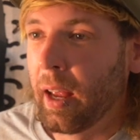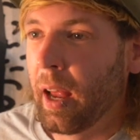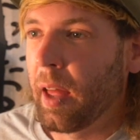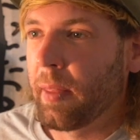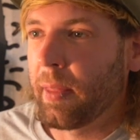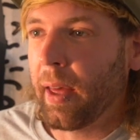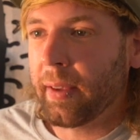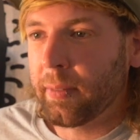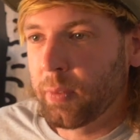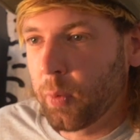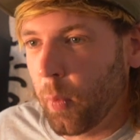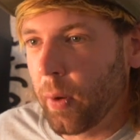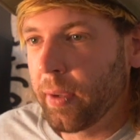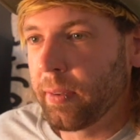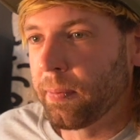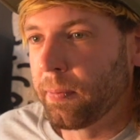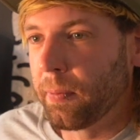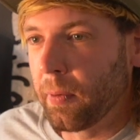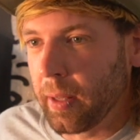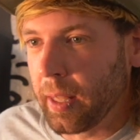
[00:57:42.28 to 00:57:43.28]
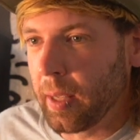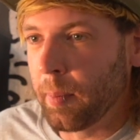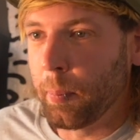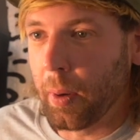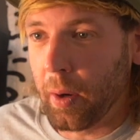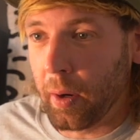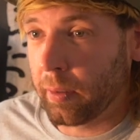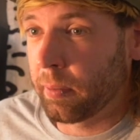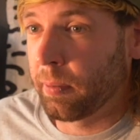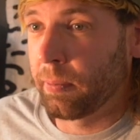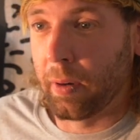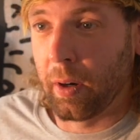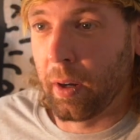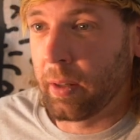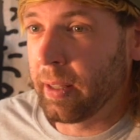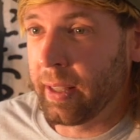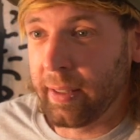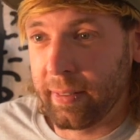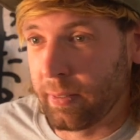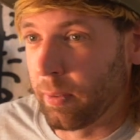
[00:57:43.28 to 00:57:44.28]
that's always fully booked for at
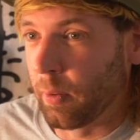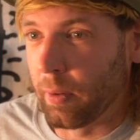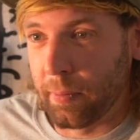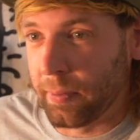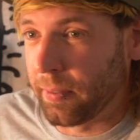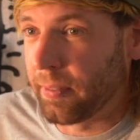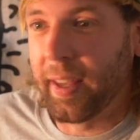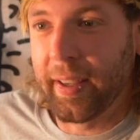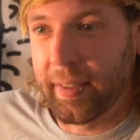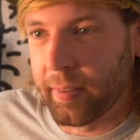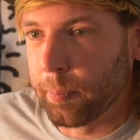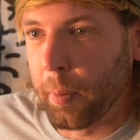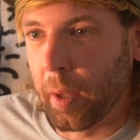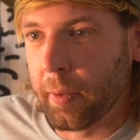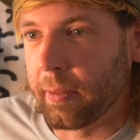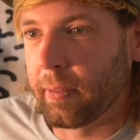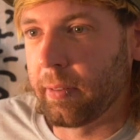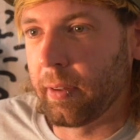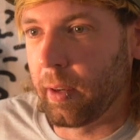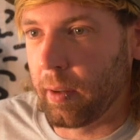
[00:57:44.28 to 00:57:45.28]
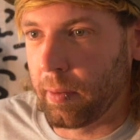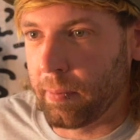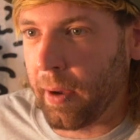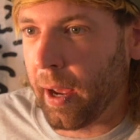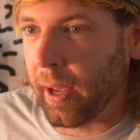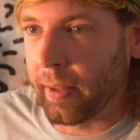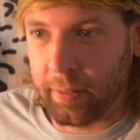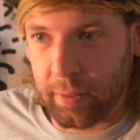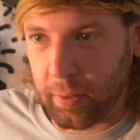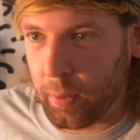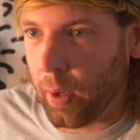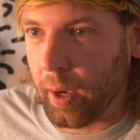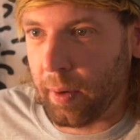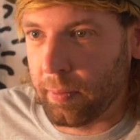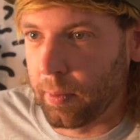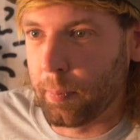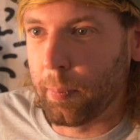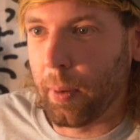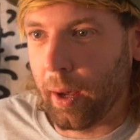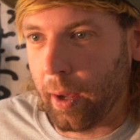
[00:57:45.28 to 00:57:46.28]
least sort of 6 months in advance.
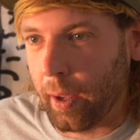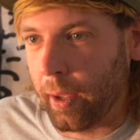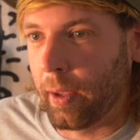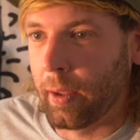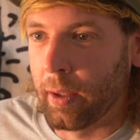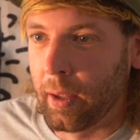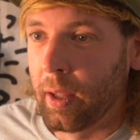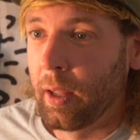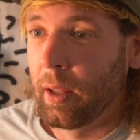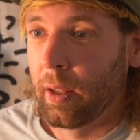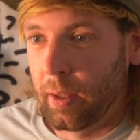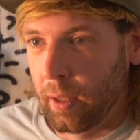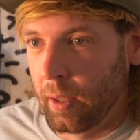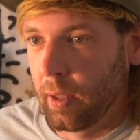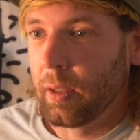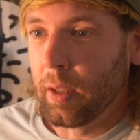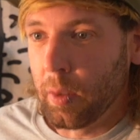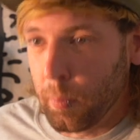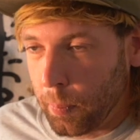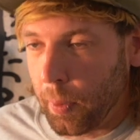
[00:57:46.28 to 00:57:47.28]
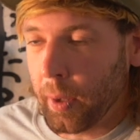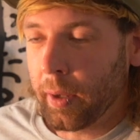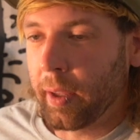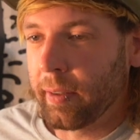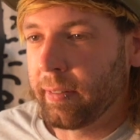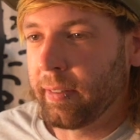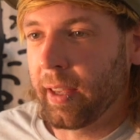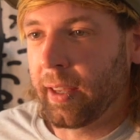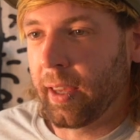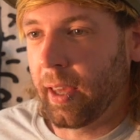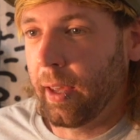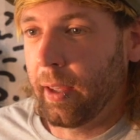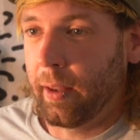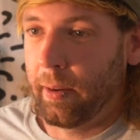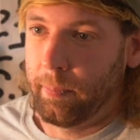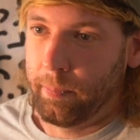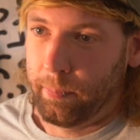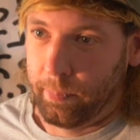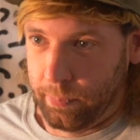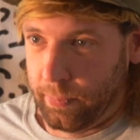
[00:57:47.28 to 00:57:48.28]
You book a ticket
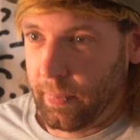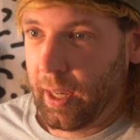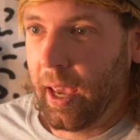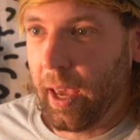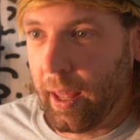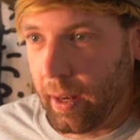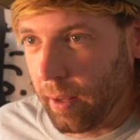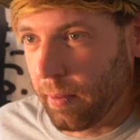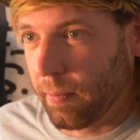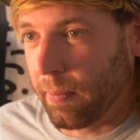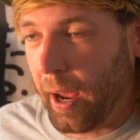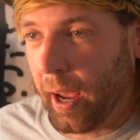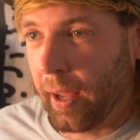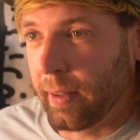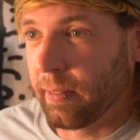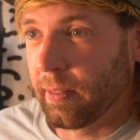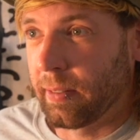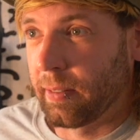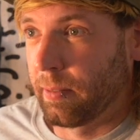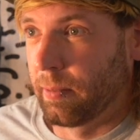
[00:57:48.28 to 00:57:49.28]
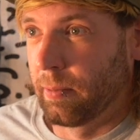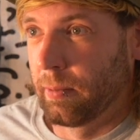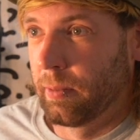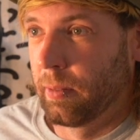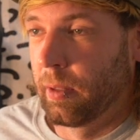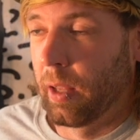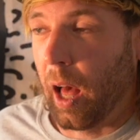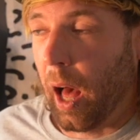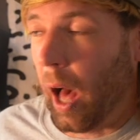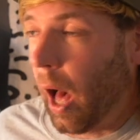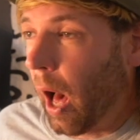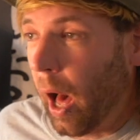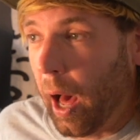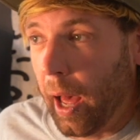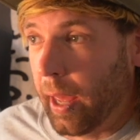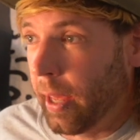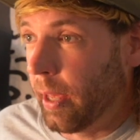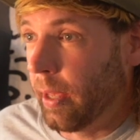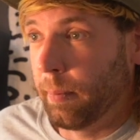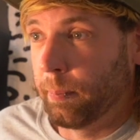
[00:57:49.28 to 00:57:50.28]
in advance.
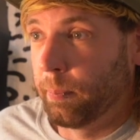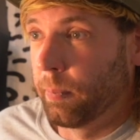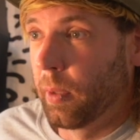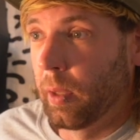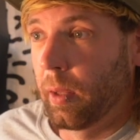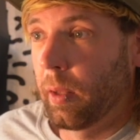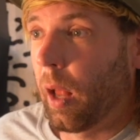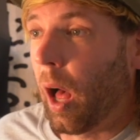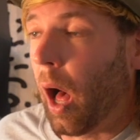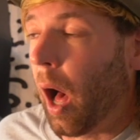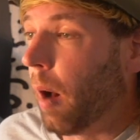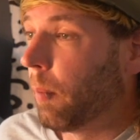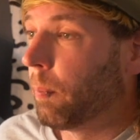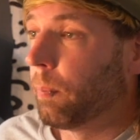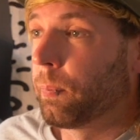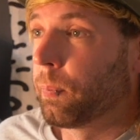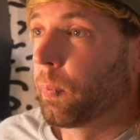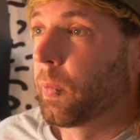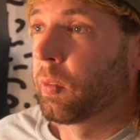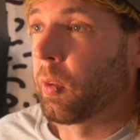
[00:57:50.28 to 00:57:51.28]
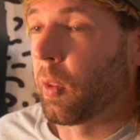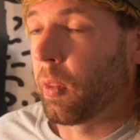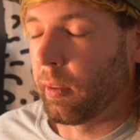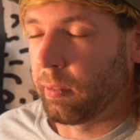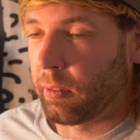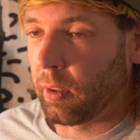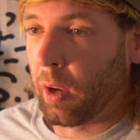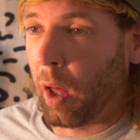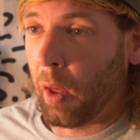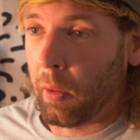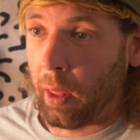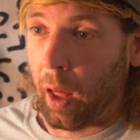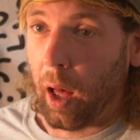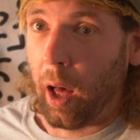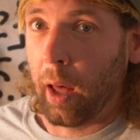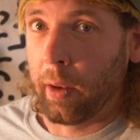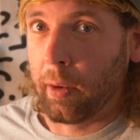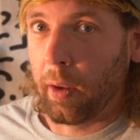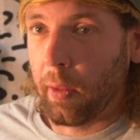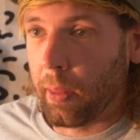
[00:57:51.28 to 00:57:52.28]
So there's
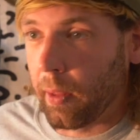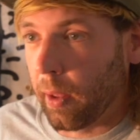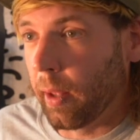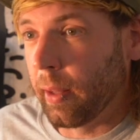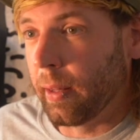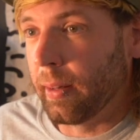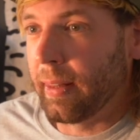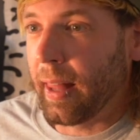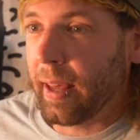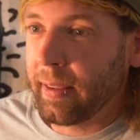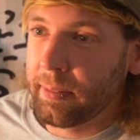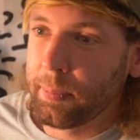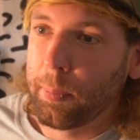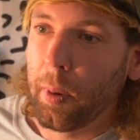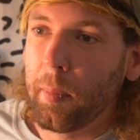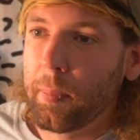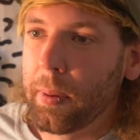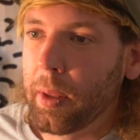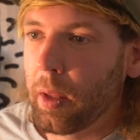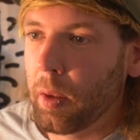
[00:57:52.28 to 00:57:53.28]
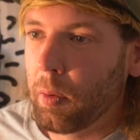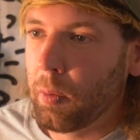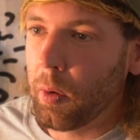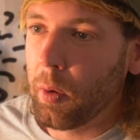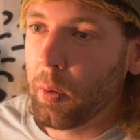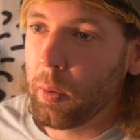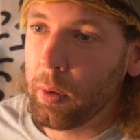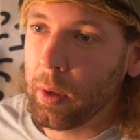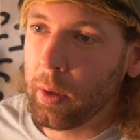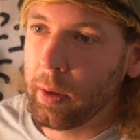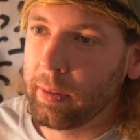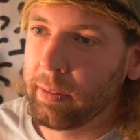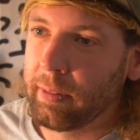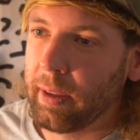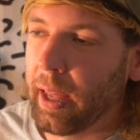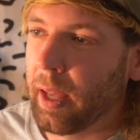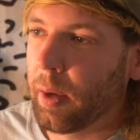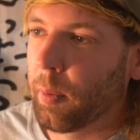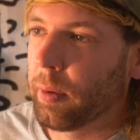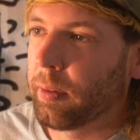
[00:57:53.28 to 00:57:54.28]
another less popular route you can
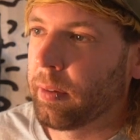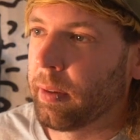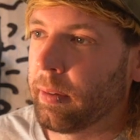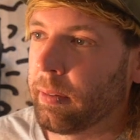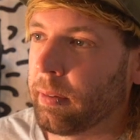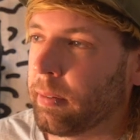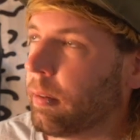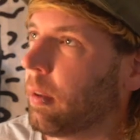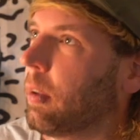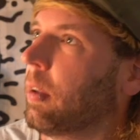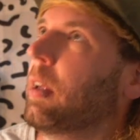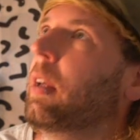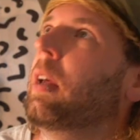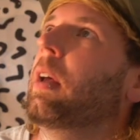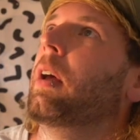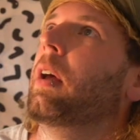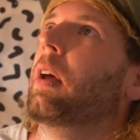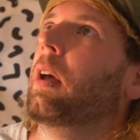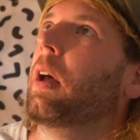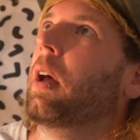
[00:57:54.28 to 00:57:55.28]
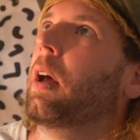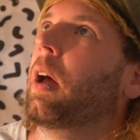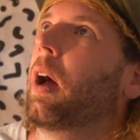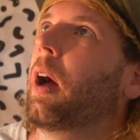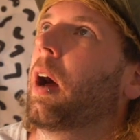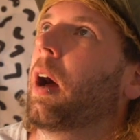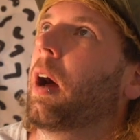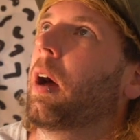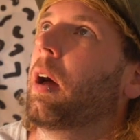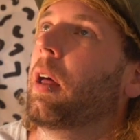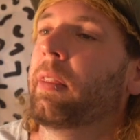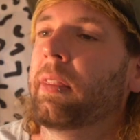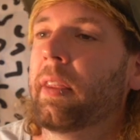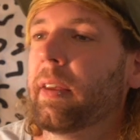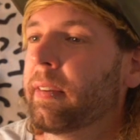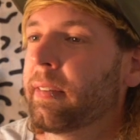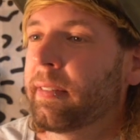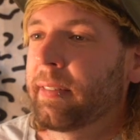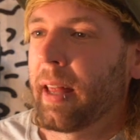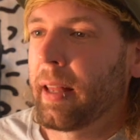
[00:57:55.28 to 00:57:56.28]
take, which is the
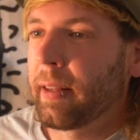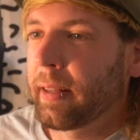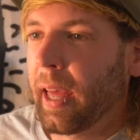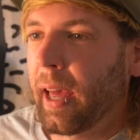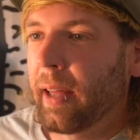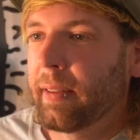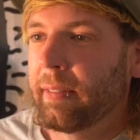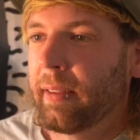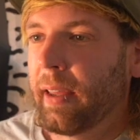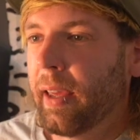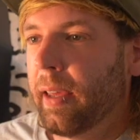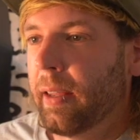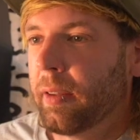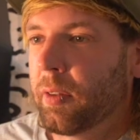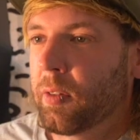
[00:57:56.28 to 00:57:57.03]
Salcante